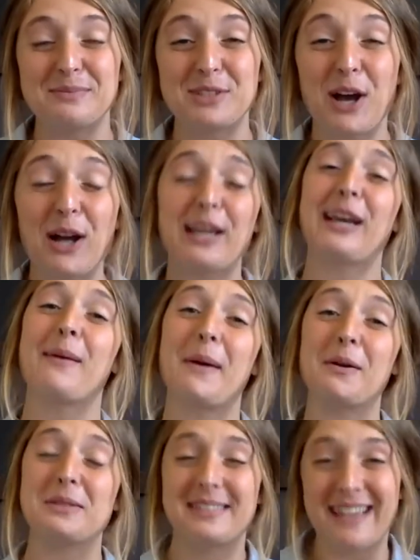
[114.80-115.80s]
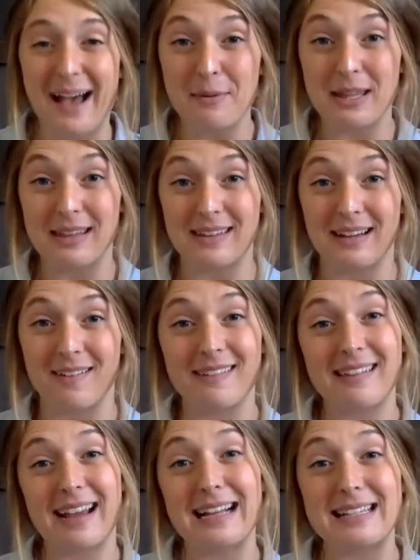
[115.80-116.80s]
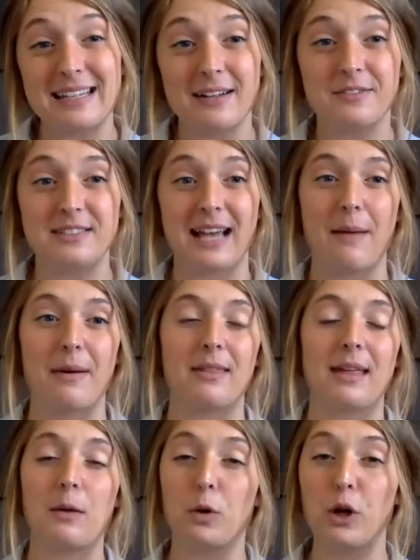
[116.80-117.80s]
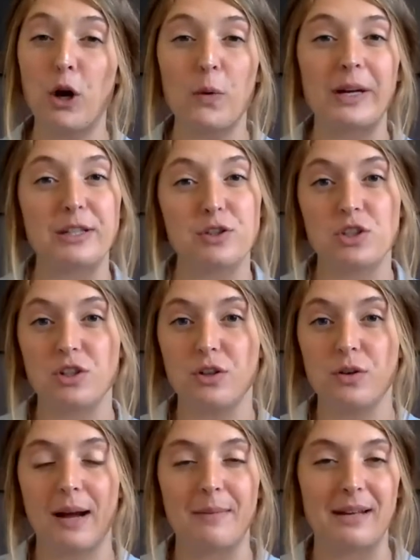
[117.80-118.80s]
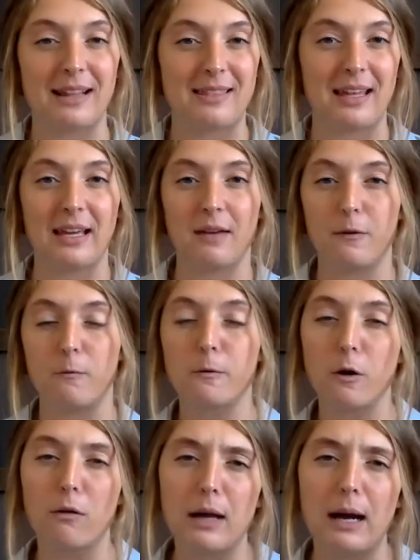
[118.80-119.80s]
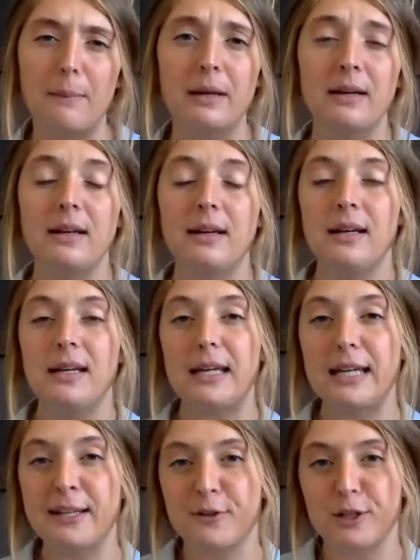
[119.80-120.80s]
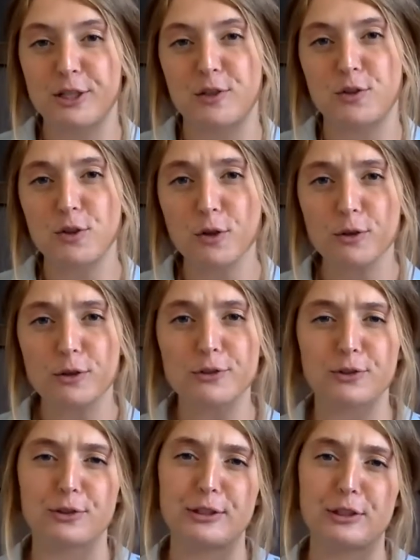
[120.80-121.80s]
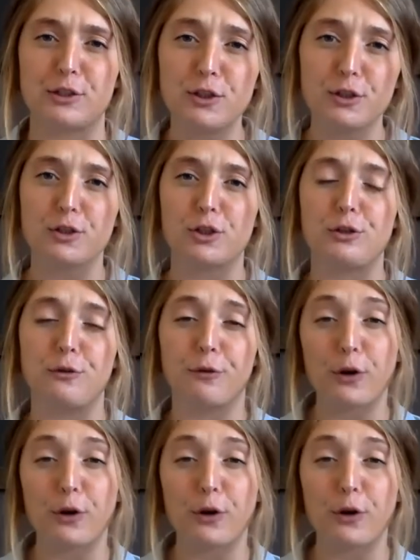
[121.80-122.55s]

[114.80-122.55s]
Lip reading: talking about Sabbath here and the idea of Sabbath. And we'll go into, I think if you've grown up in Christian circles or in the church, you've